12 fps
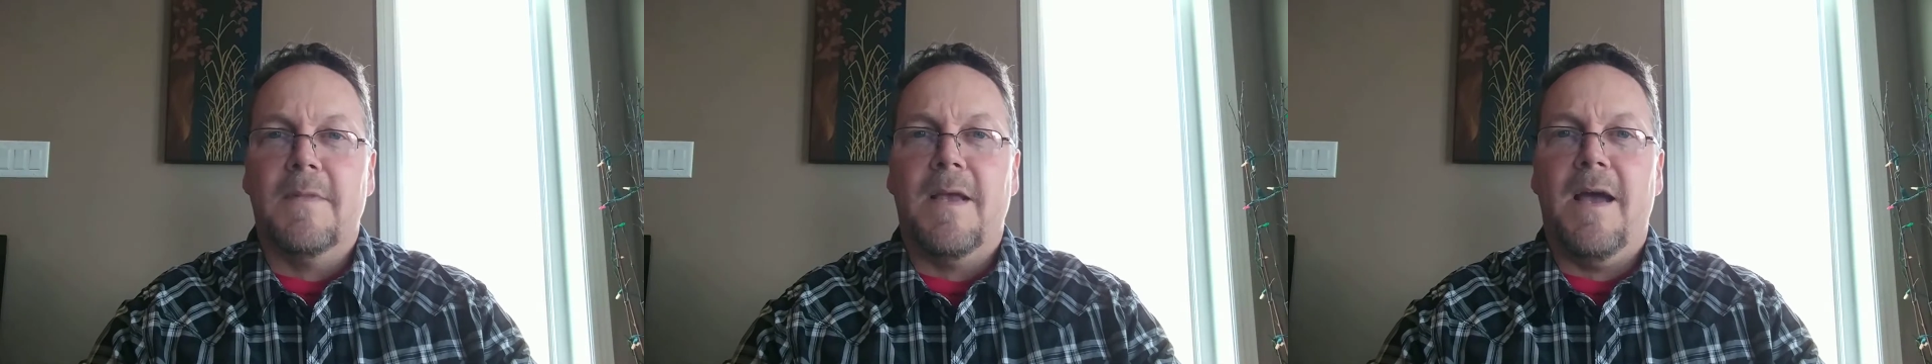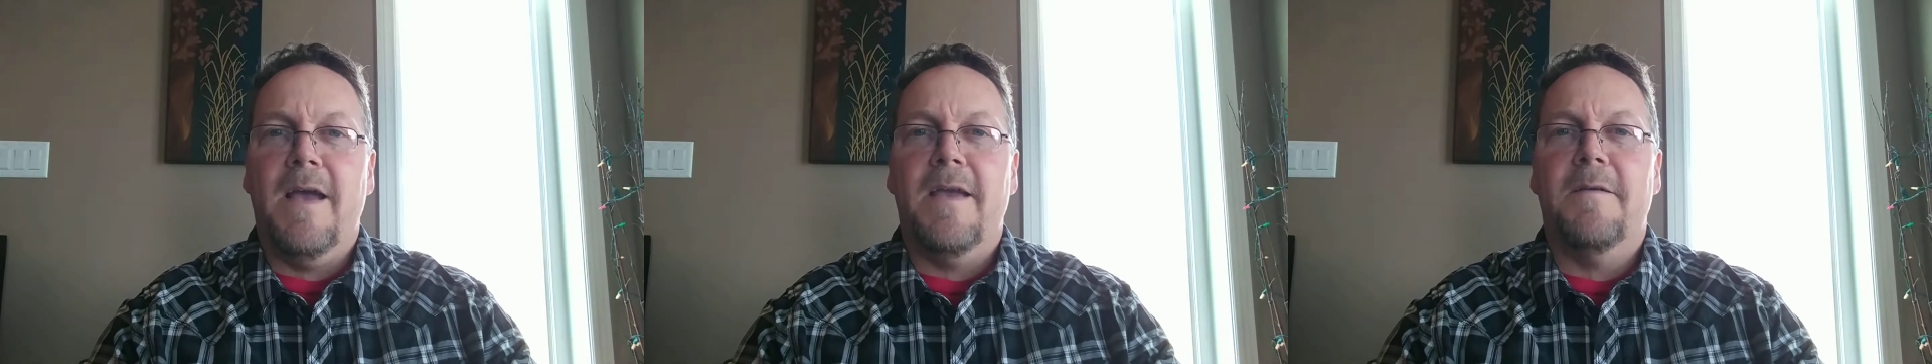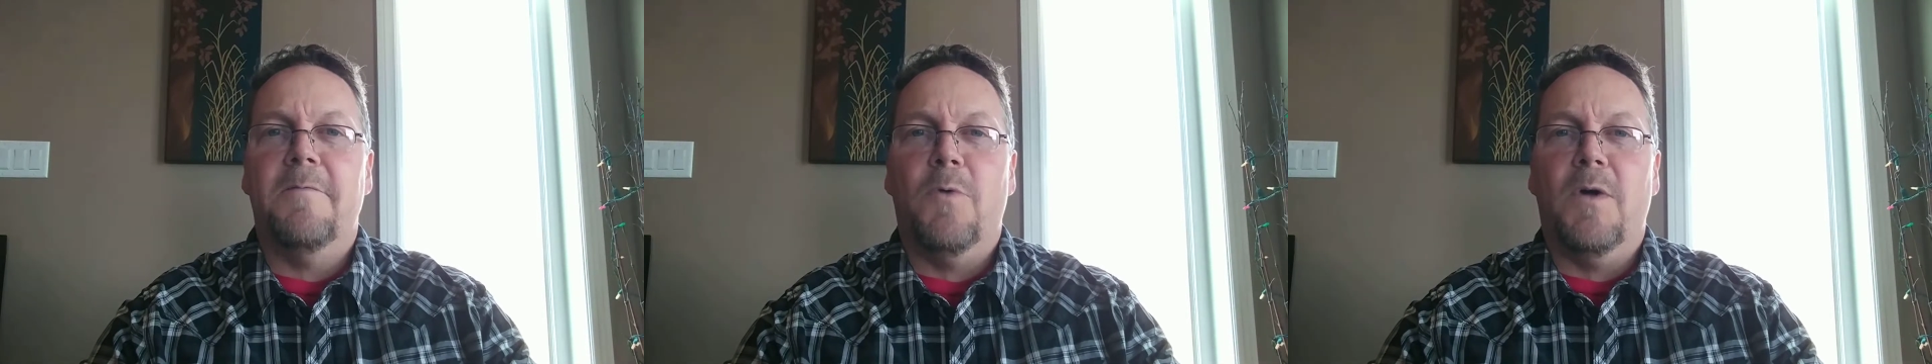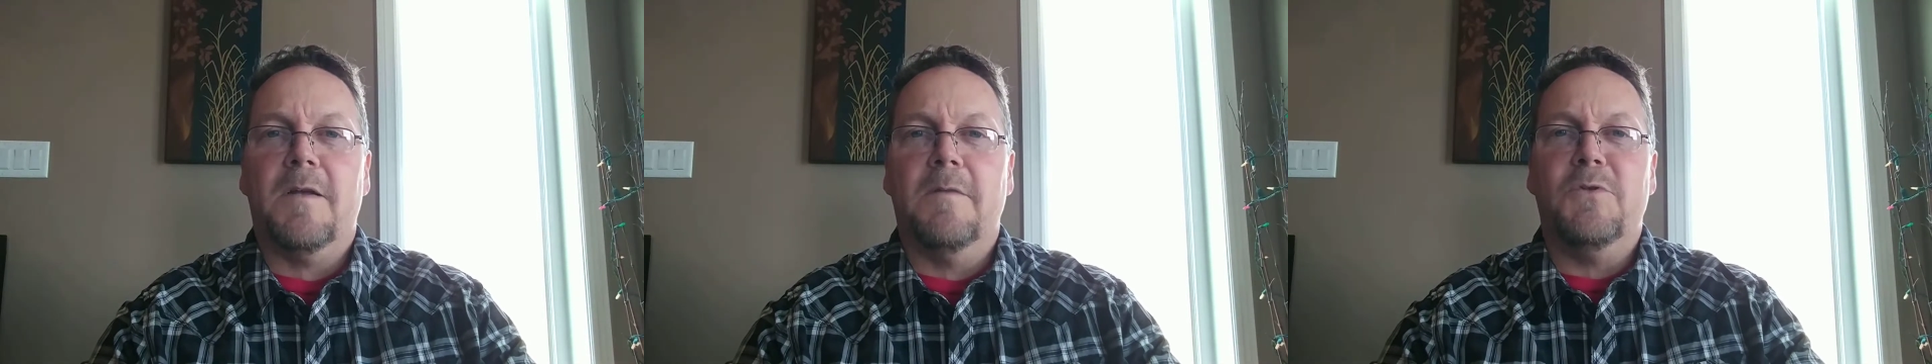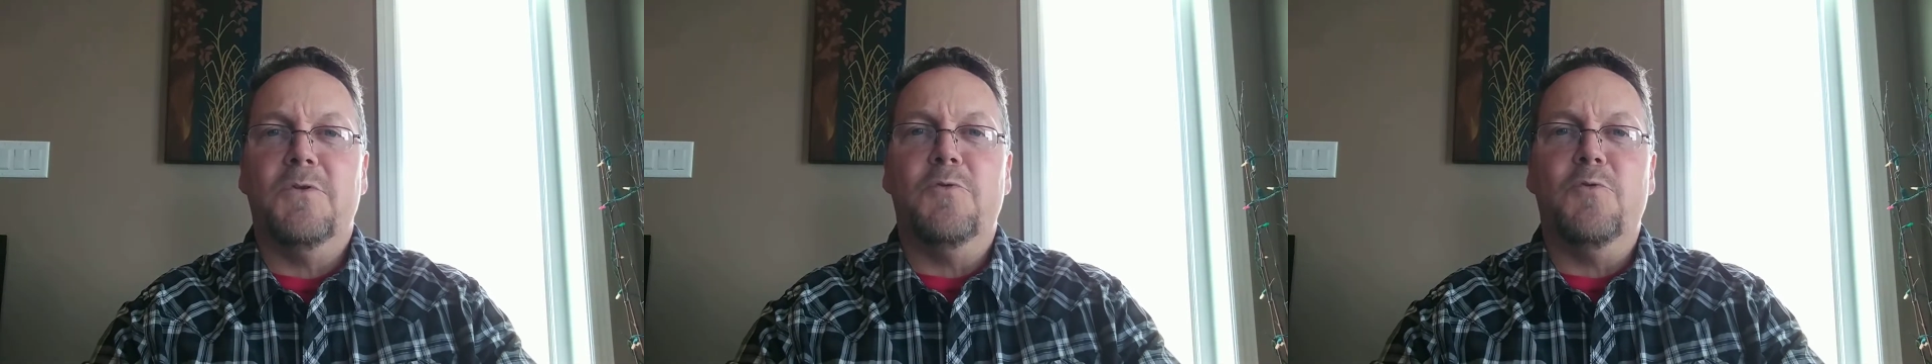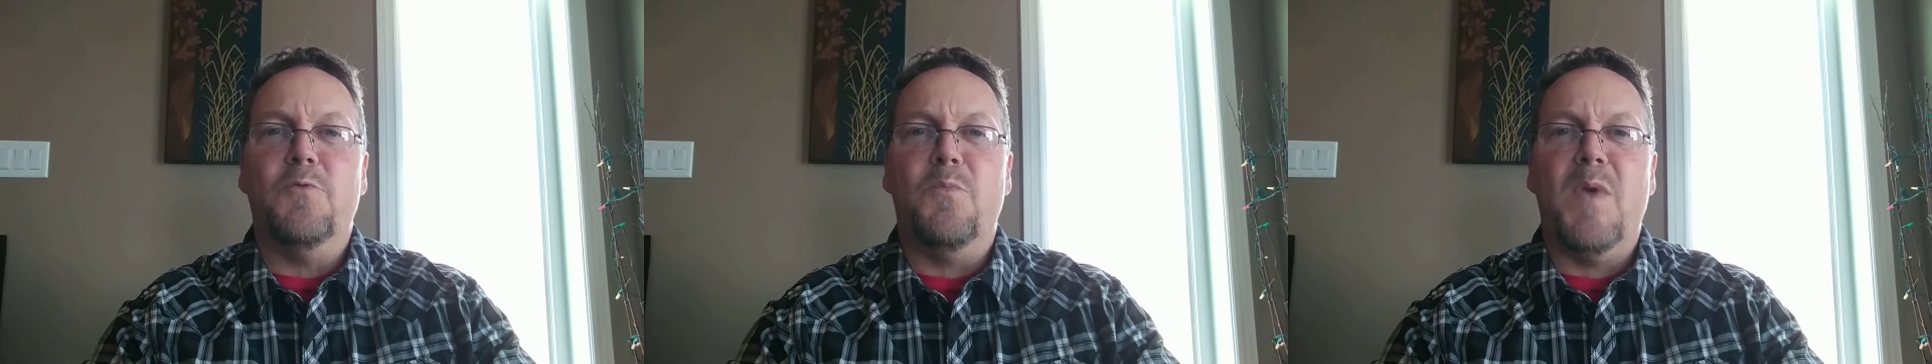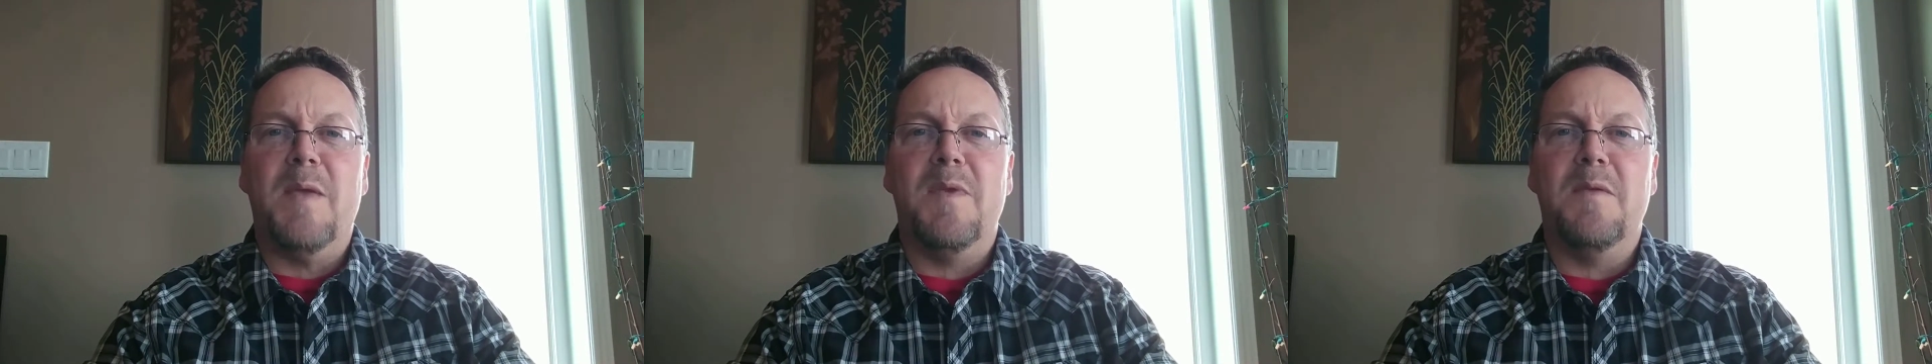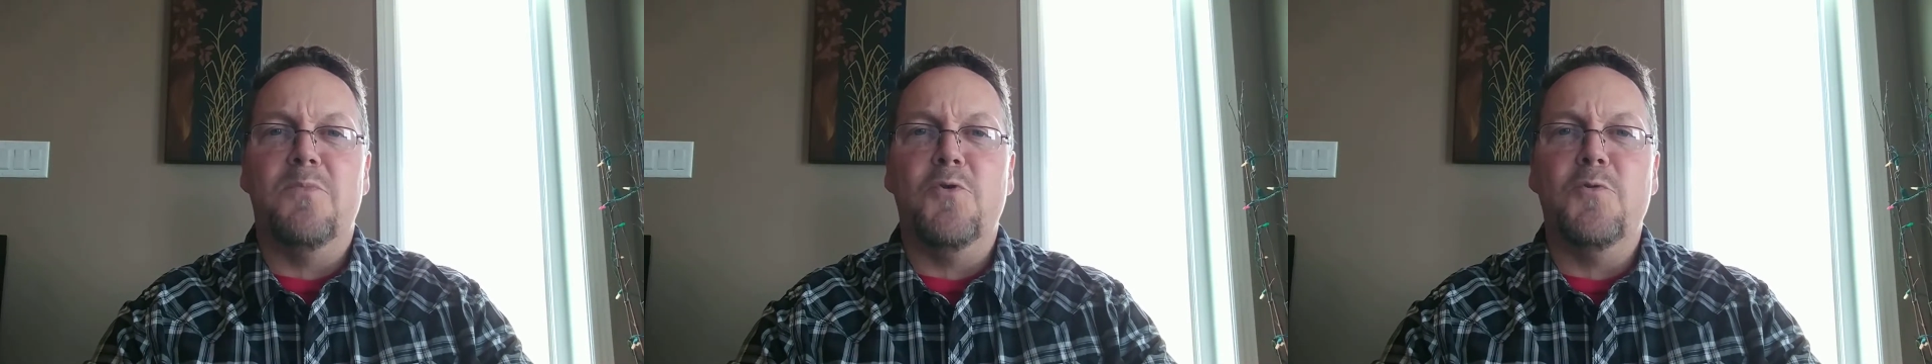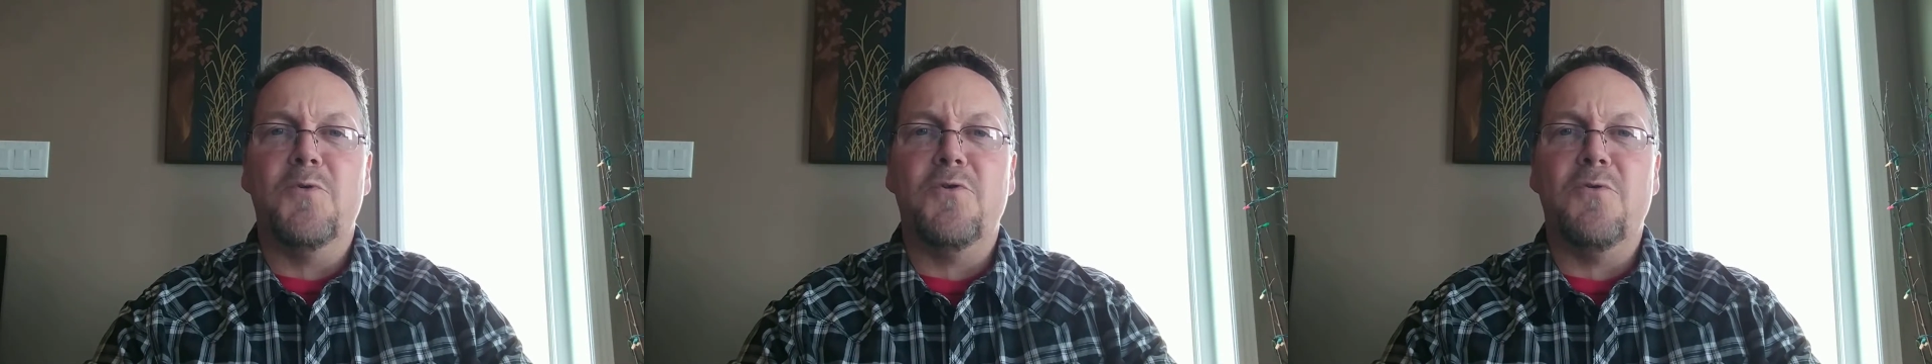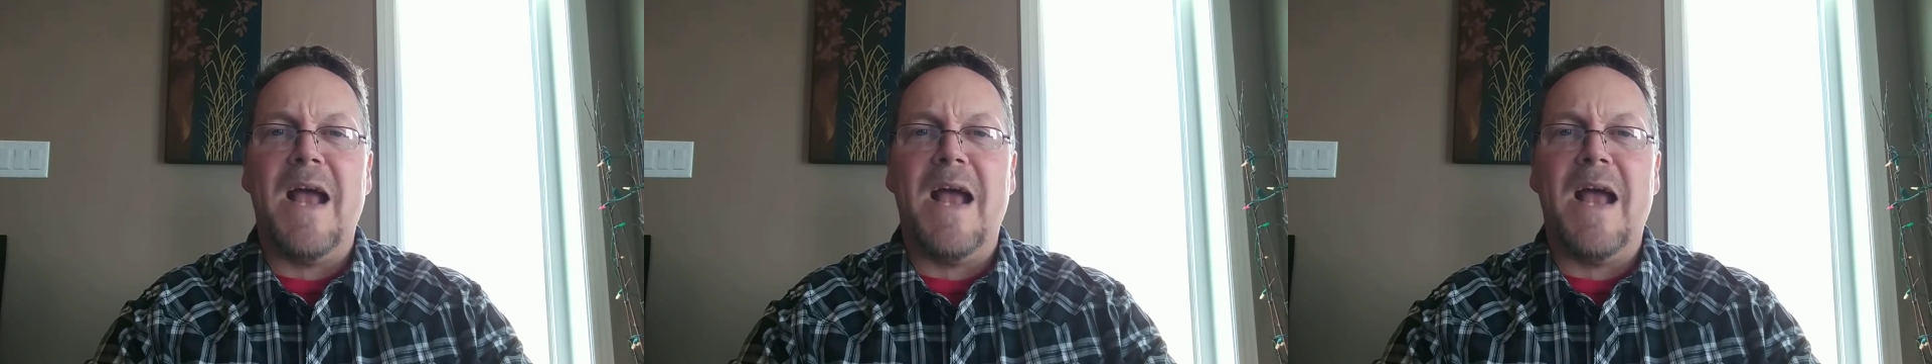Hi, welcome to Baby Boomer